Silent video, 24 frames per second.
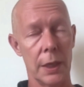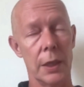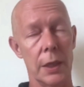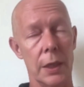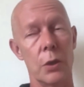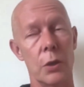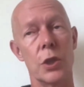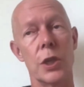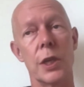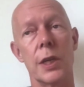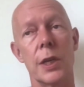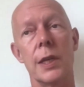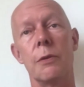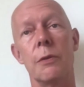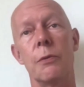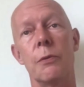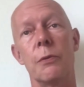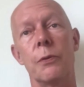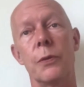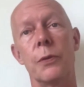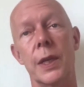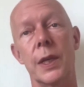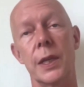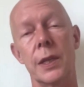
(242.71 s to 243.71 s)
You generally
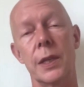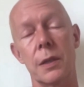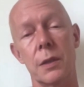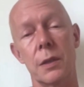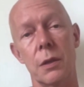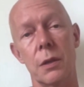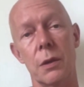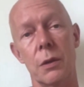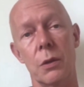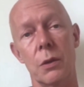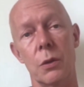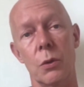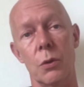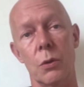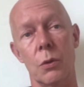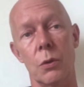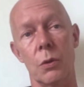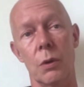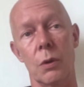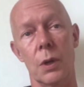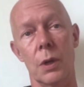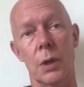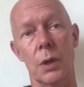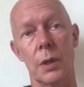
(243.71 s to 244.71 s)
fix
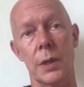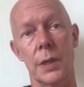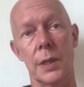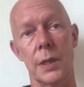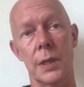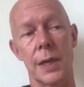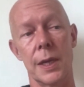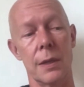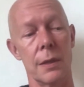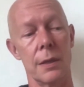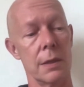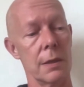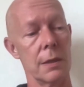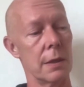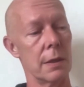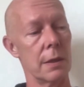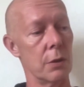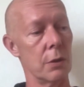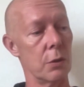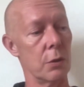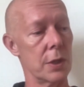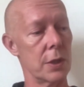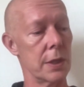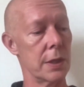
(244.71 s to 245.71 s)
your cells and
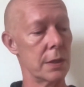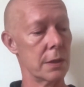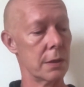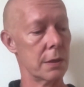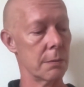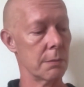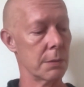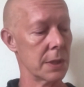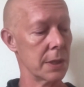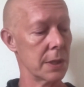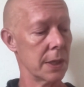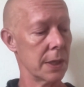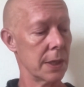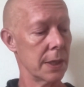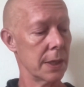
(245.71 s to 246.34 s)
your systems